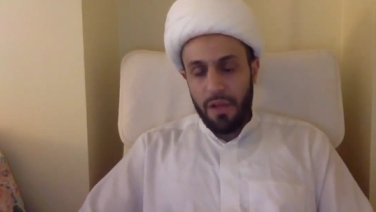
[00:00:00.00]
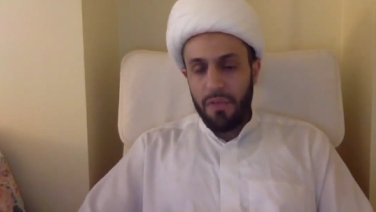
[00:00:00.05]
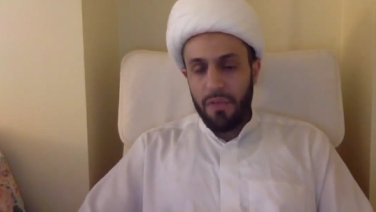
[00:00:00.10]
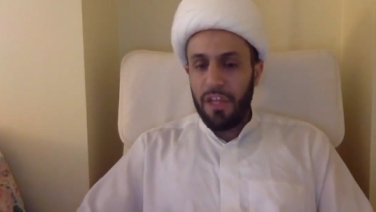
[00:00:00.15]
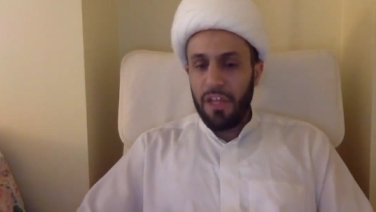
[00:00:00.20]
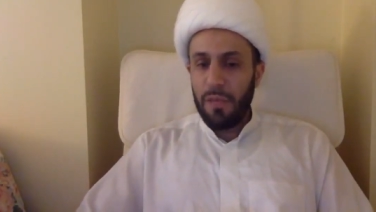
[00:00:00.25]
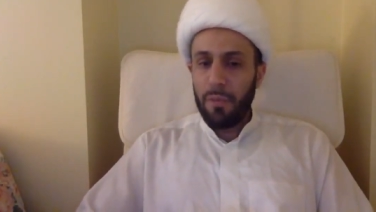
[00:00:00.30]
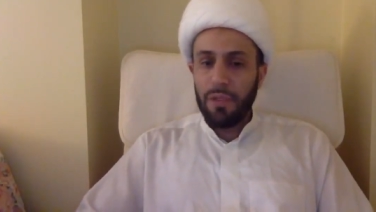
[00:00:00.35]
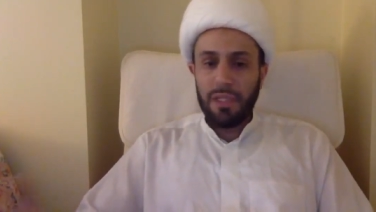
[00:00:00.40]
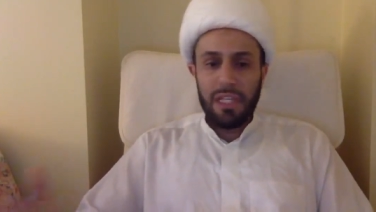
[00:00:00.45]

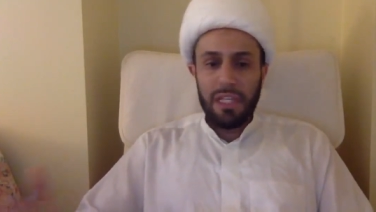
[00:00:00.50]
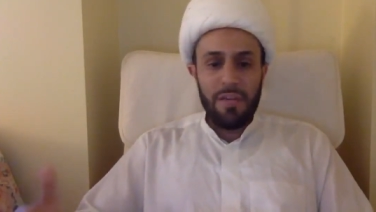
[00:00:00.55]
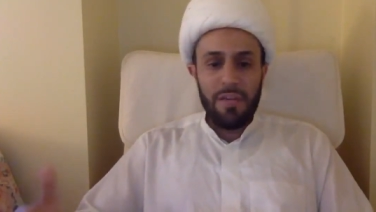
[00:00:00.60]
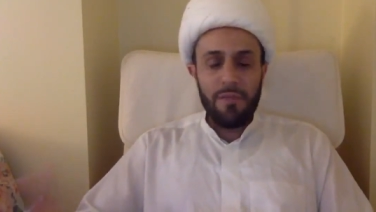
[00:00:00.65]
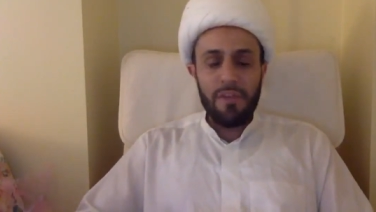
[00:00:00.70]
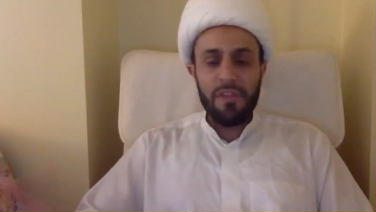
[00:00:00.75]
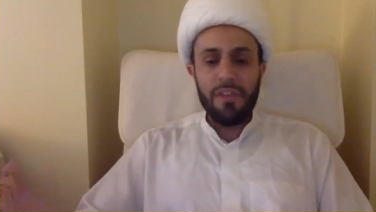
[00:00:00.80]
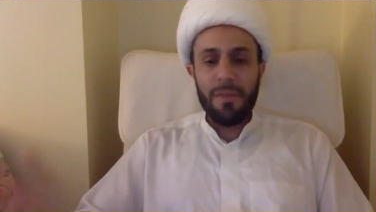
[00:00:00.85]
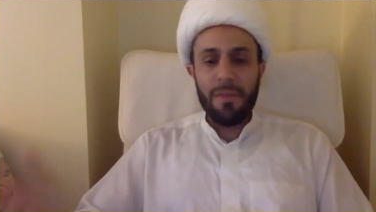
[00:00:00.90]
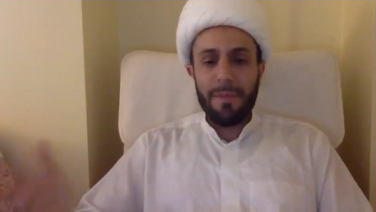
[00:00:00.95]
They
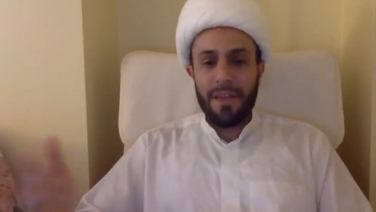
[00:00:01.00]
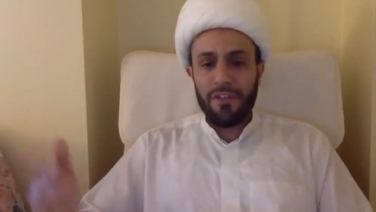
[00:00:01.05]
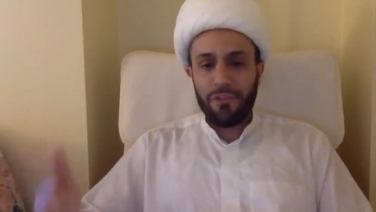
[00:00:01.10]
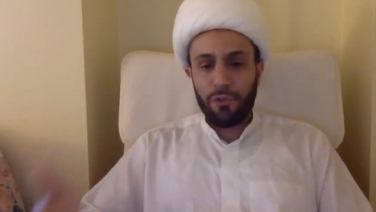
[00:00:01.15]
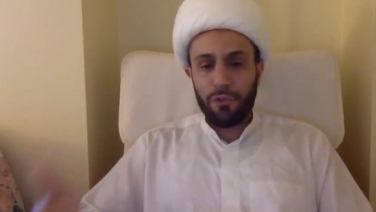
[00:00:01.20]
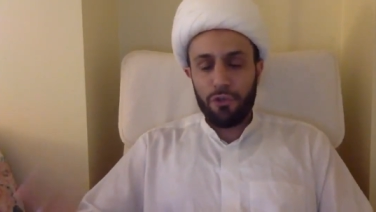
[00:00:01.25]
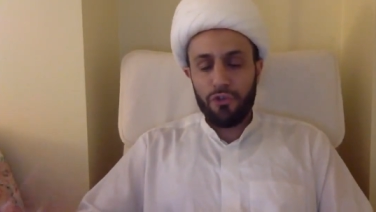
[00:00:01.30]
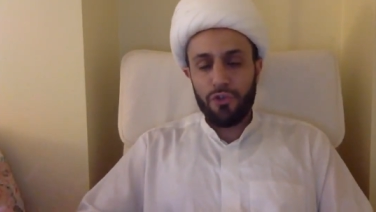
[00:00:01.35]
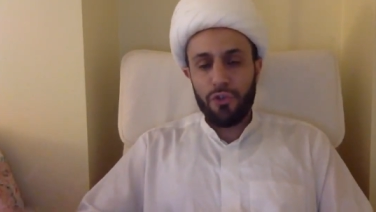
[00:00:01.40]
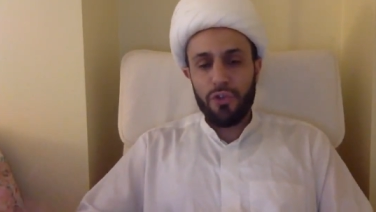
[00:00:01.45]
believe in the
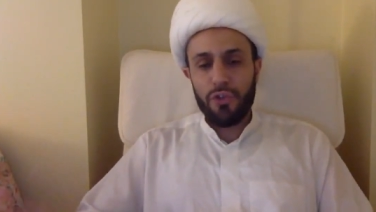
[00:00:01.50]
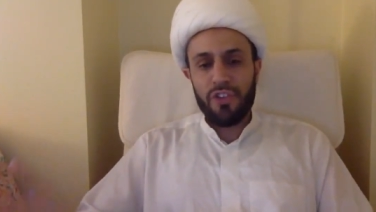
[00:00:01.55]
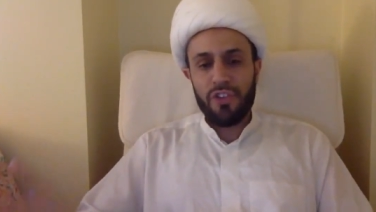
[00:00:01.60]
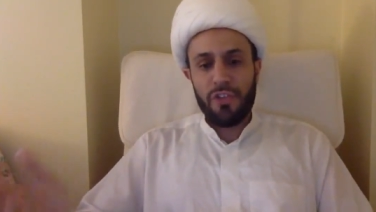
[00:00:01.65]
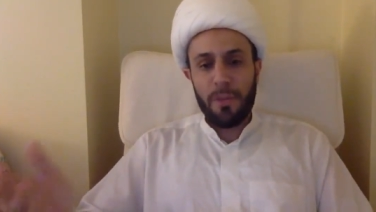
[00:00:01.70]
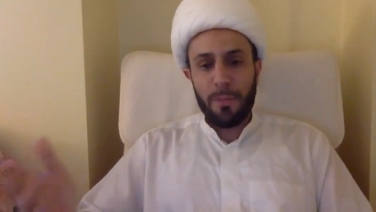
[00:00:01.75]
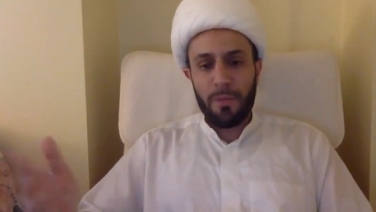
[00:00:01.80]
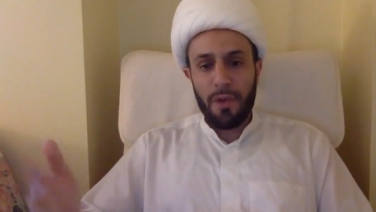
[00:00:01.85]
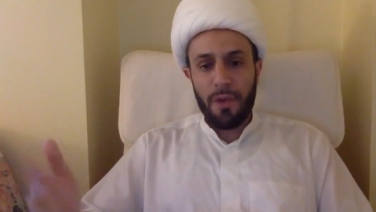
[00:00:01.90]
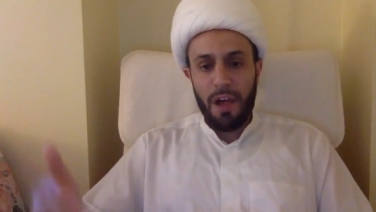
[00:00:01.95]
messengers and
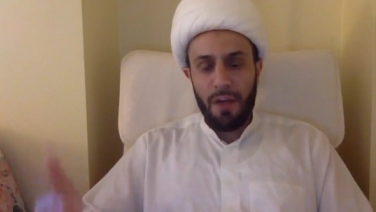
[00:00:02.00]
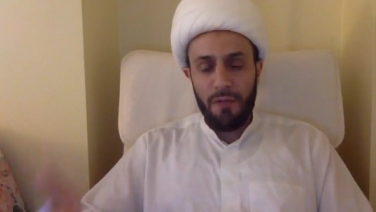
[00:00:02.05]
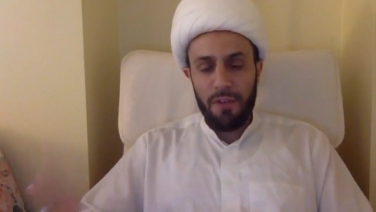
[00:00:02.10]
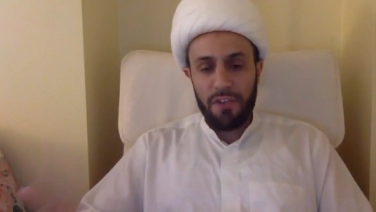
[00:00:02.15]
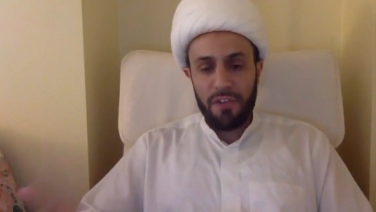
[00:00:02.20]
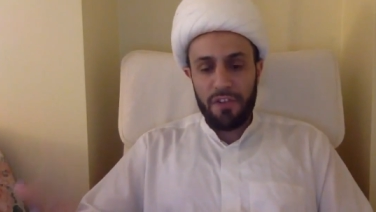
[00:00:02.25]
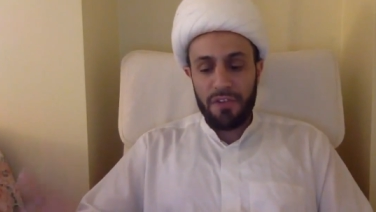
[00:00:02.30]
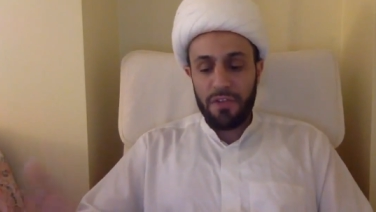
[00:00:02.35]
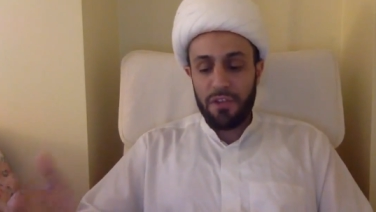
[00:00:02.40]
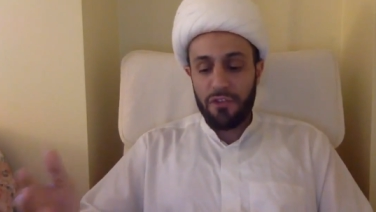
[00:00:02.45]
the
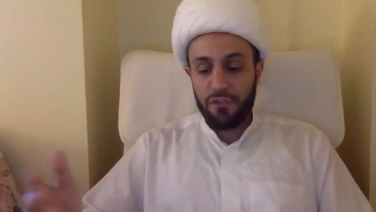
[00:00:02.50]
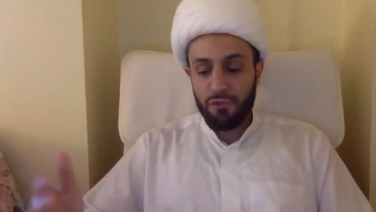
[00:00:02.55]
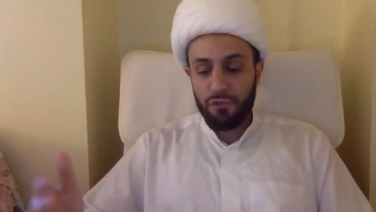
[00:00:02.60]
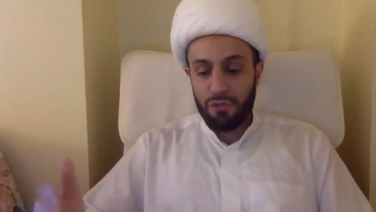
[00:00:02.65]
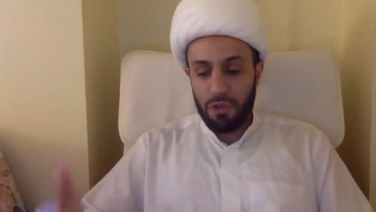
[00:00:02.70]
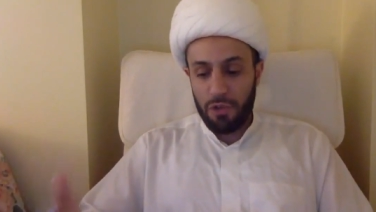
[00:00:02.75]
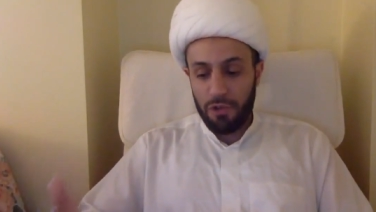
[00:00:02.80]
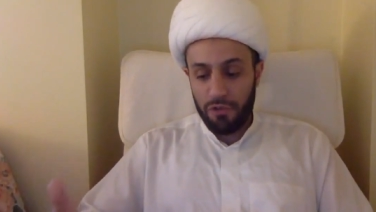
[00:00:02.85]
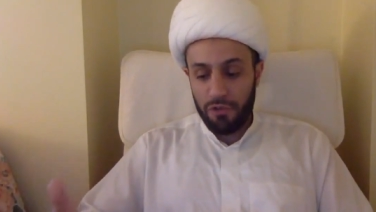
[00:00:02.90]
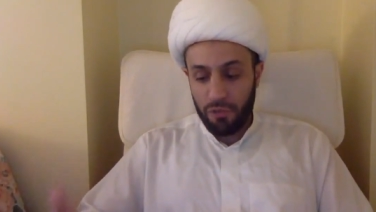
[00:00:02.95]
prophets and the
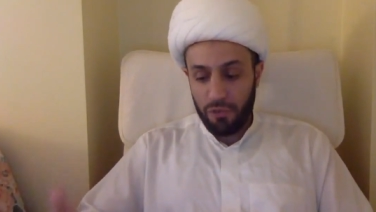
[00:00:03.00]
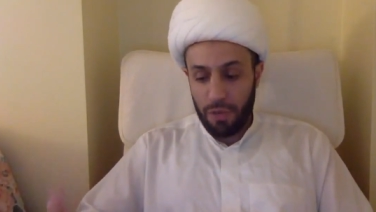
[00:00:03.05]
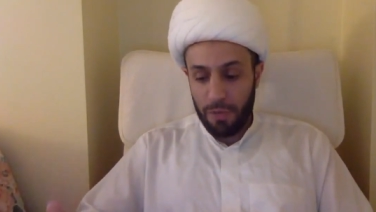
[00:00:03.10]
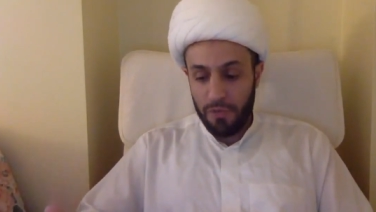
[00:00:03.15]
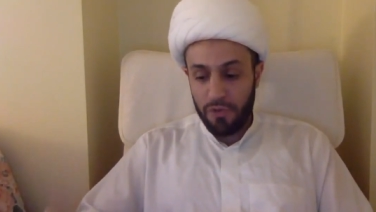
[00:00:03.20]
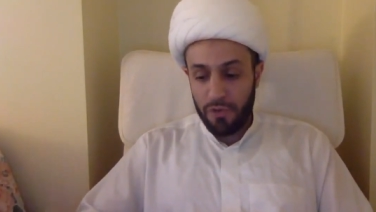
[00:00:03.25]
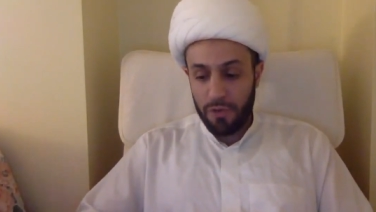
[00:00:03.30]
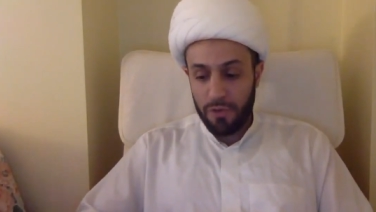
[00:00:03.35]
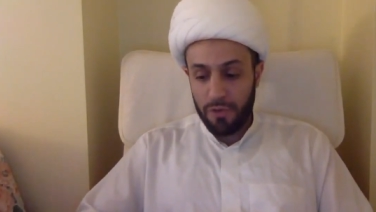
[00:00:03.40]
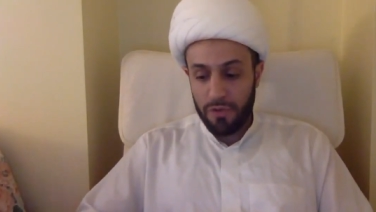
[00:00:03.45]

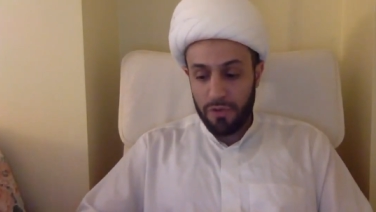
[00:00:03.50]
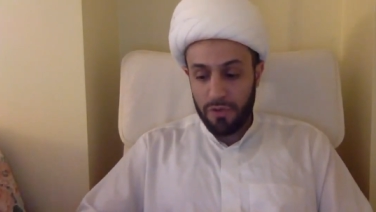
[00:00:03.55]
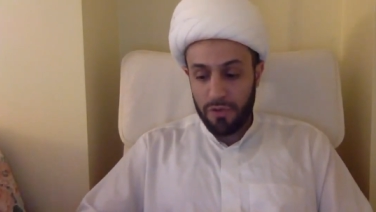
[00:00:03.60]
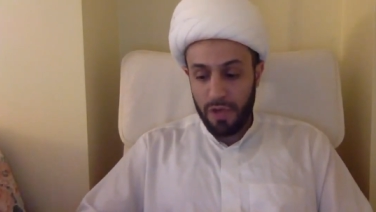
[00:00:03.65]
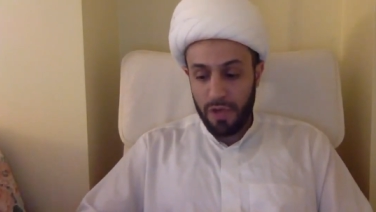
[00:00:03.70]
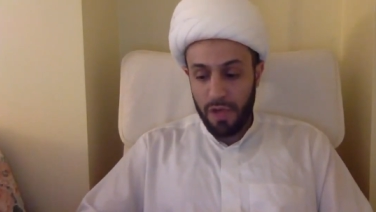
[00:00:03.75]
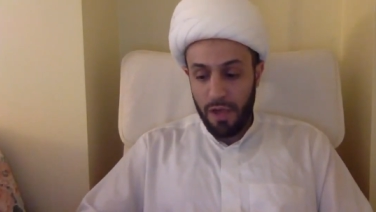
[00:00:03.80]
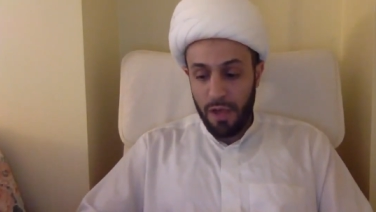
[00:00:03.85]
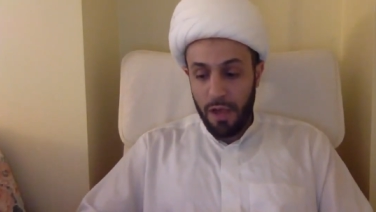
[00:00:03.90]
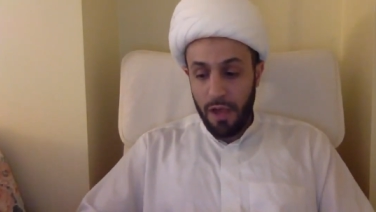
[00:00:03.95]
scriptures,